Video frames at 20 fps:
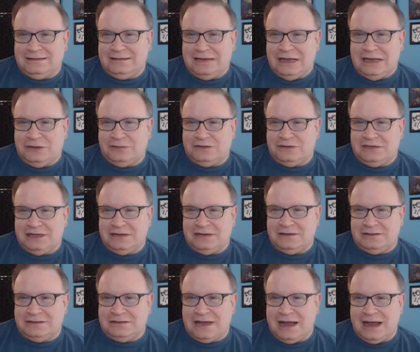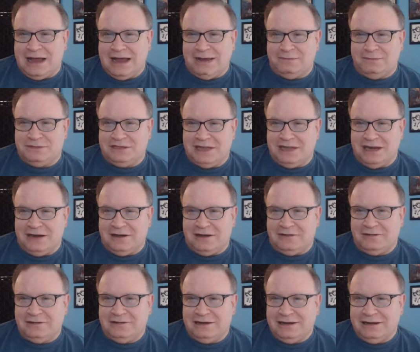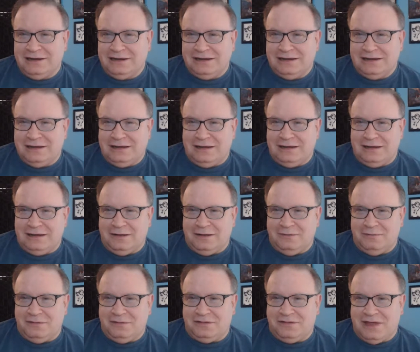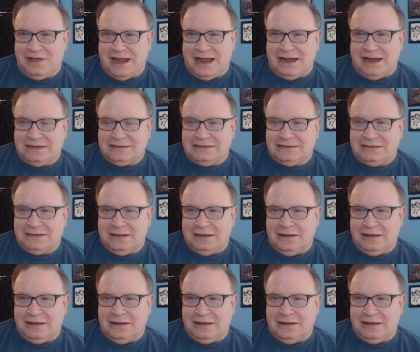interesting times there with that.